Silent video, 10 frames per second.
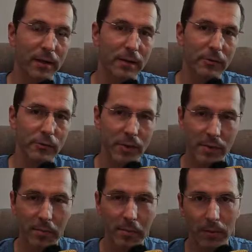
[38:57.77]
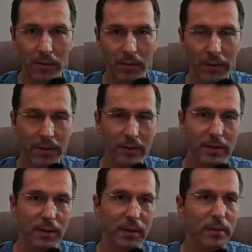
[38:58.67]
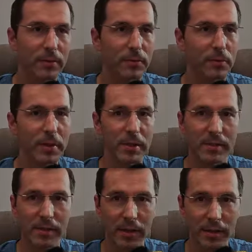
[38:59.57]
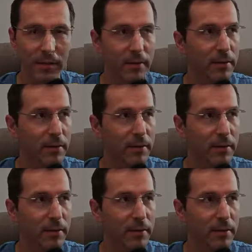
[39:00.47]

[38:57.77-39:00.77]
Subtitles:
visible and to be seen